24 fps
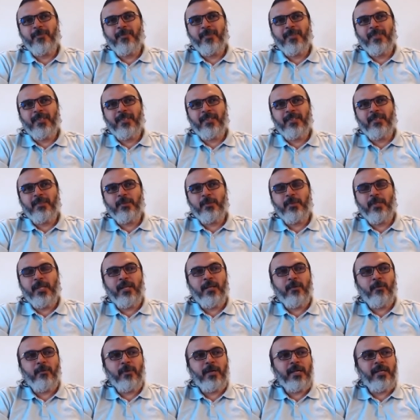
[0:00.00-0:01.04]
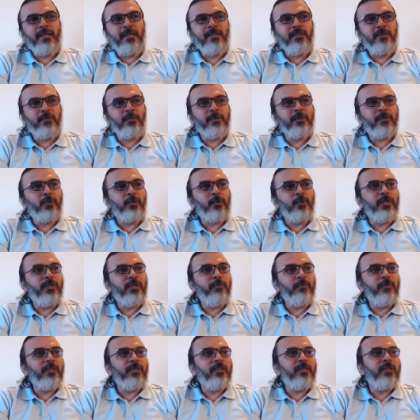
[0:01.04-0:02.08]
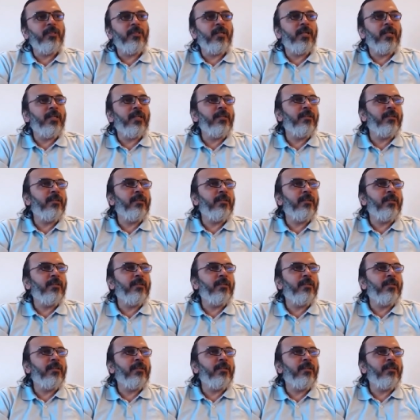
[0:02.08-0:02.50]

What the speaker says: So then abidance must only mean that